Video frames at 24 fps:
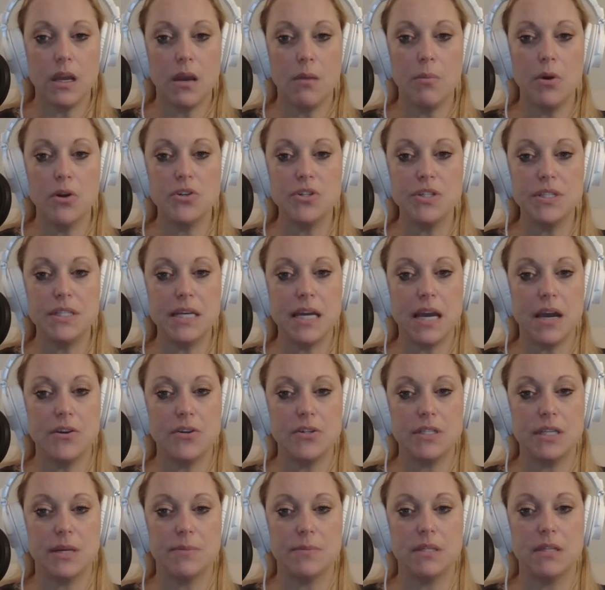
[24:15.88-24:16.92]
Emergency
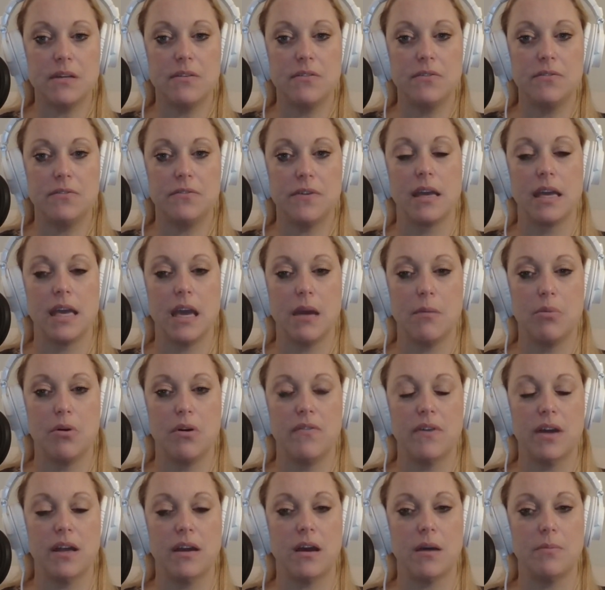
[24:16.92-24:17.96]
contraceptive can
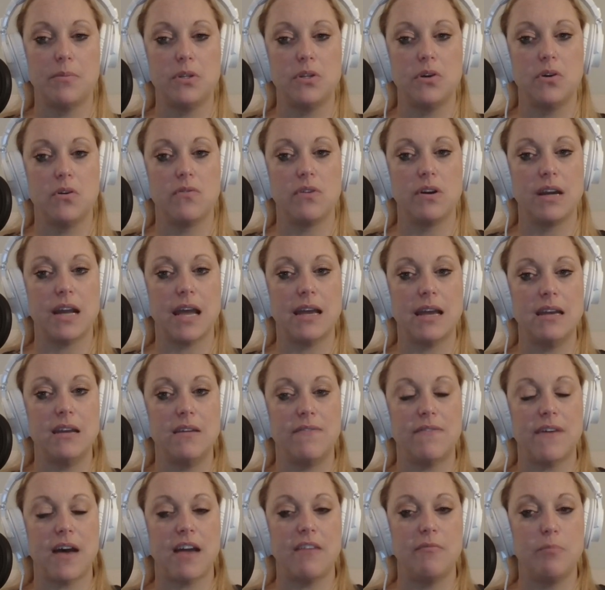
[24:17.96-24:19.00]
prevent up to over
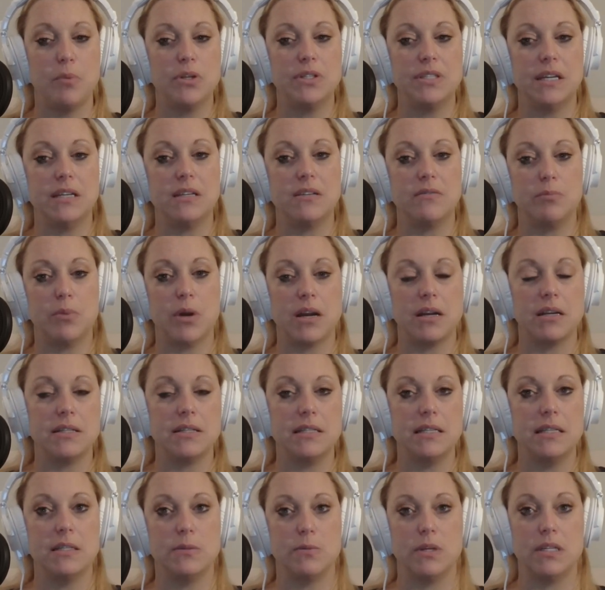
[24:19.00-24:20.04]
95% of
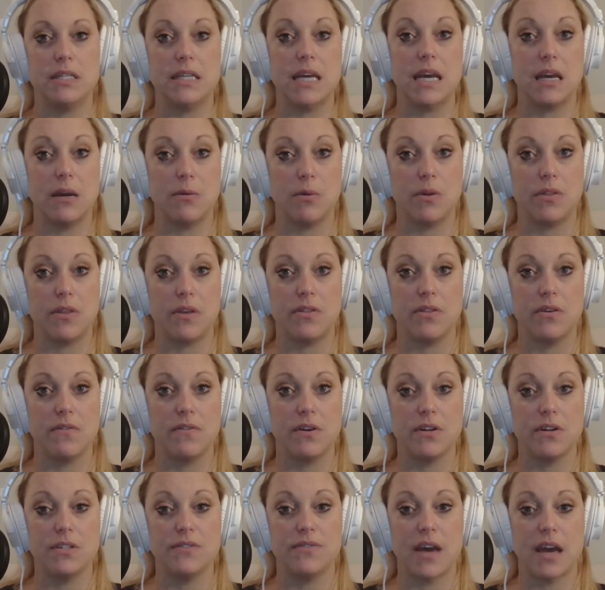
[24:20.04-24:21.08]
pregnancies when taken within the
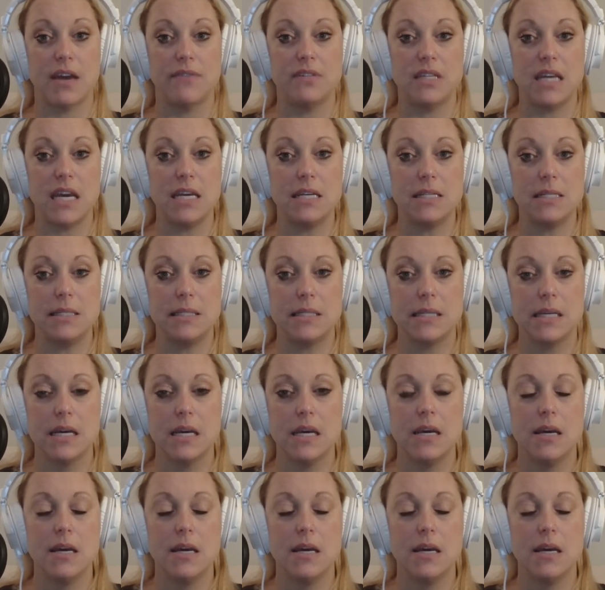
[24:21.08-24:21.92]
first 5 days.